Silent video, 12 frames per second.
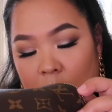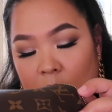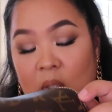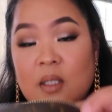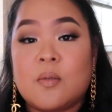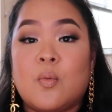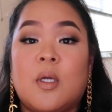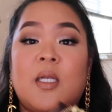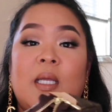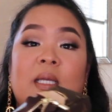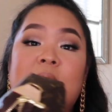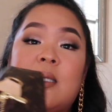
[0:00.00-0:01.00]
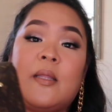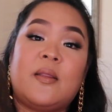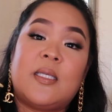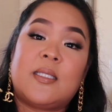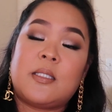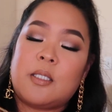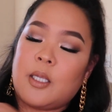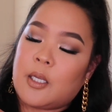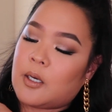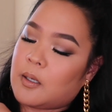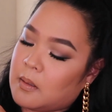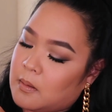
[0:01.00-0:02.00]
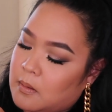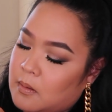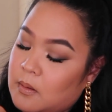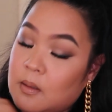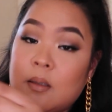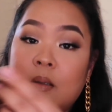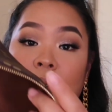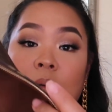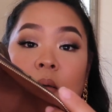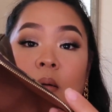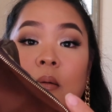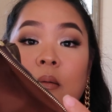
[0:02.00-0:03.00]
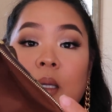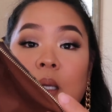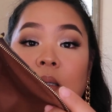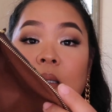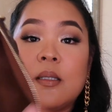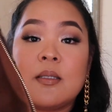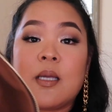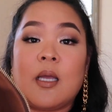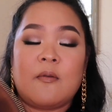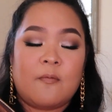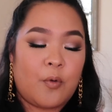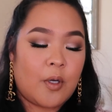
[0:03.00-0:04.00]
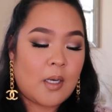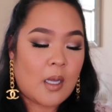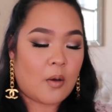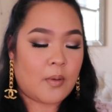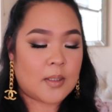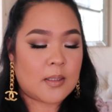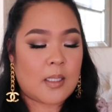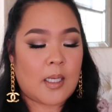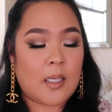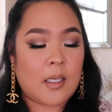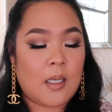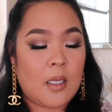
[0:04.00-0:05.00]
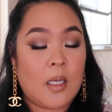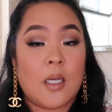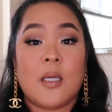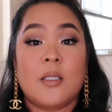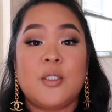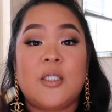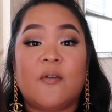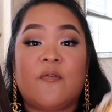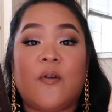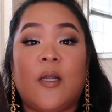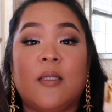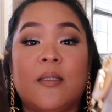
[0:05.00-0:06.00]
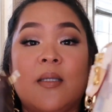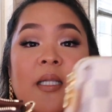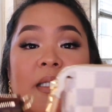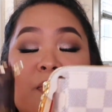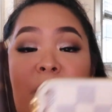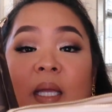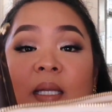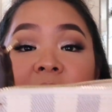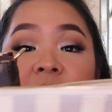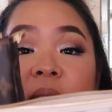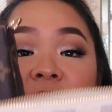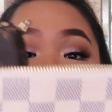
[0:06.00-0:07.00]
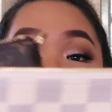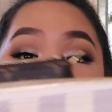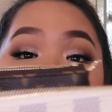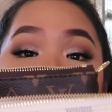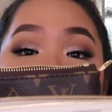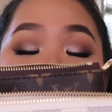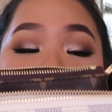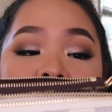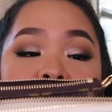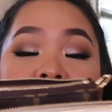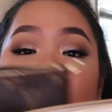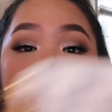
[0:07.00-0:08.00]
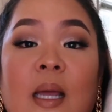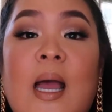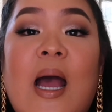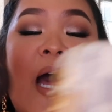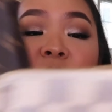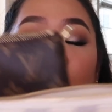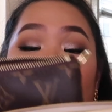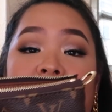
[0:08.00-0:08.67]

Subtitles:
This one is this year. Okay, that's kind of weird how it's like different. It's made in different years, but I don't